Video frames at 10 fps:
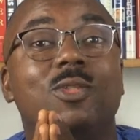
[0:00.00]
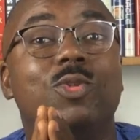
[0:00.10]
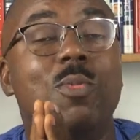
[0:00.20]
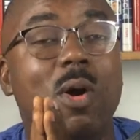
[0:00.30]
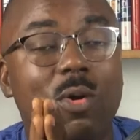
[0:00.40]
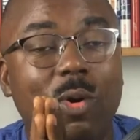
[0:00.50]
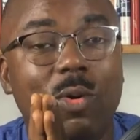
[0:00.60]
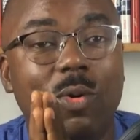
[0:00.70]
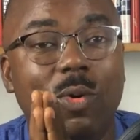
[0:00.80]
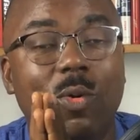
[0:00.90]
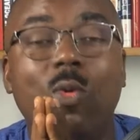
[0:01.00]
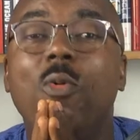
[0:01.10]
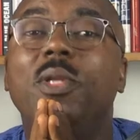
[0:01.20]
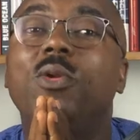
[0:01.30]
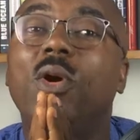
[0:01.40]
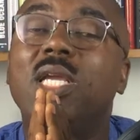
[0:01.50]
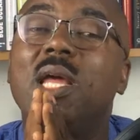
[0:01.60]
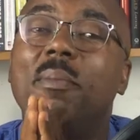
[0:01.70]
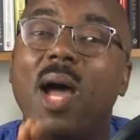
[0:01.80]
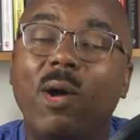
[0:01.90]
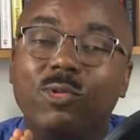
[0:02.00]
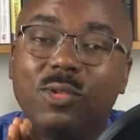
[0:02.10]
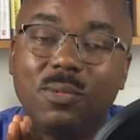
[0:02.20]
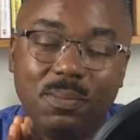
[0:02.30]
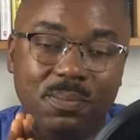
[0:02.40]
Tomorrow we'll be talking about